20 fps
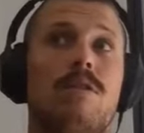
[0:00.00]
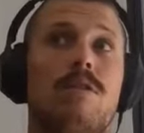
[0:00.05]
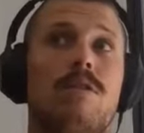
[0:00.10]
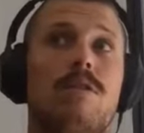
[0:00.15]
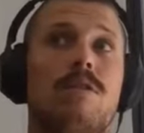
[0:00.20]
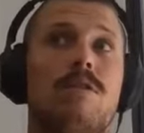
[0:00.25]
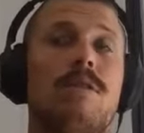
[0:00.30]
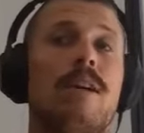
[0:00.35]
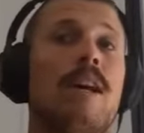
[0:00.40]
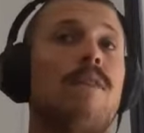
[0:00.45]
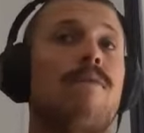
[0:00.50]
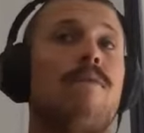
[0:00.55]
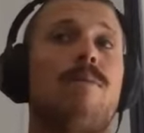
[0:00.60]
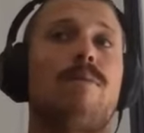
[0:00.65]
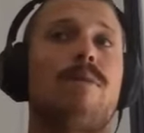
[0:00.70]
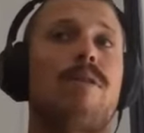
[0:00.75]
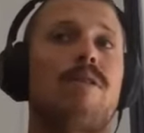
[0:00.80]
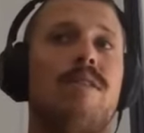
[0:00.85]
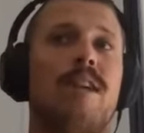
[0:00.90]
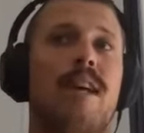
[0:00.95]
none of them
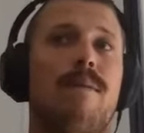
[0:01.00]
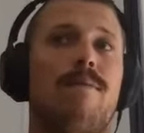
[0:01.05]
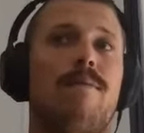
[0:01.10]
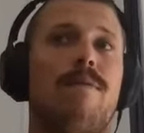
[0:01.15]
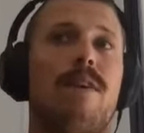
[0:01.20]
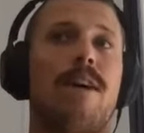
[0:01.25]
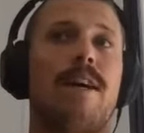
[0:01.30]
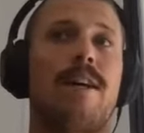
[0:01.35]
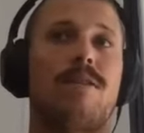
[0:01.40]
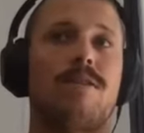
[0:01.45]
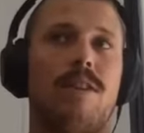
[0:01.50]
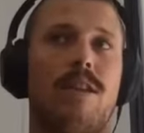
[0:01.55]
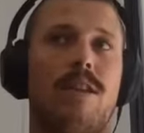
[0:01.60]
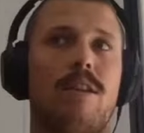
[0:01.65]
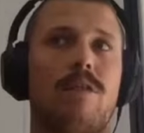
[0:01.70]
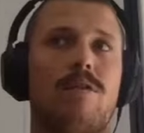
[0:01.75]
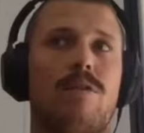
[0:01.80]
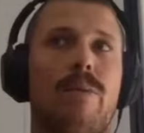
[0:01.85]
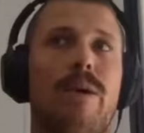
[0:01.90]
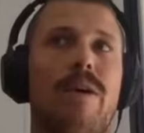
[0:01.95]
were the same files. I
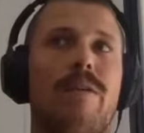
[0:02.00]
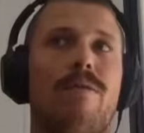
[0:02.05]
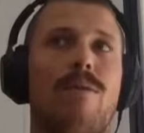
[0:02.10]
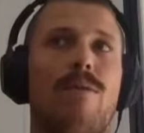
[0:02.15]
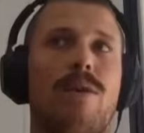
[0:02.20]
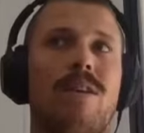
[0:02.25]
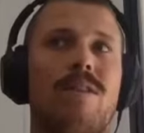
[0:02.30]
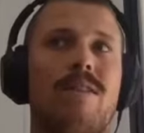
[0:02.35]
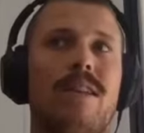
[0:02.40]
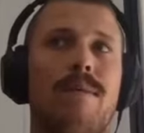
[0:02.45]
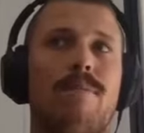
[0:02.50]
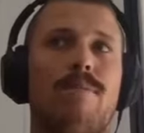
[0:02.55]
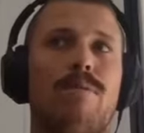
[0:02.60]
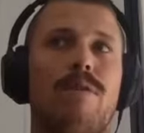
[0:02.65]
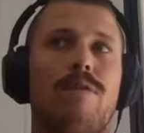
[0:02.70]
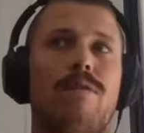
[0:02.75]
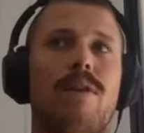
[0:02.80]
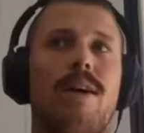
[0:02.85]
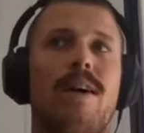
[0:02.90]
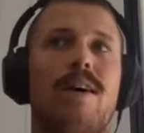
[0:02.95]
think there was about 40
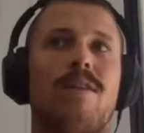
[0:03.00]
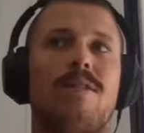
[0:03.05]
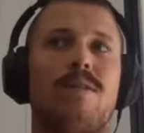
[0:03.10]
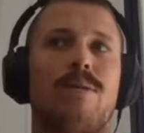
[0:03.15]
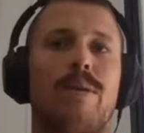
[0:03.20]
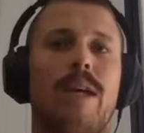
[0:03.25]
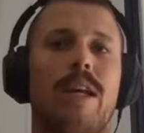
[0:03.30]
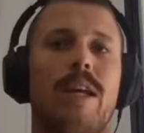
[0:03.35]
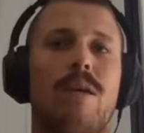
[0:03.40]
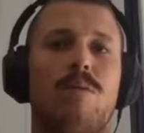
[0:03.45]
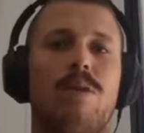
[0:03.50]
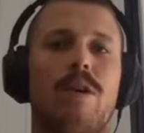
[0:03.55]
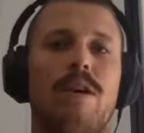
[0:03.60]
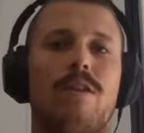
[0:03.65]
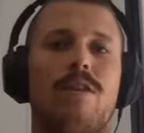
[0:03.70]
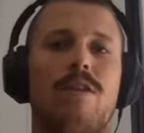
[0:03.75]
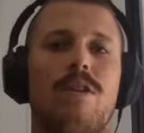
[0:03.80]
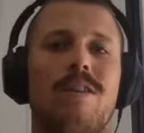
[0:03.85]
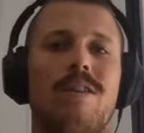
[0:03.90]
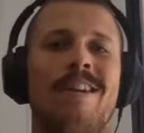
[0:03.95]
separate files that were getting
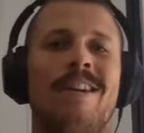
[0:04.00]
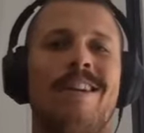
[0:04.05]
worked on.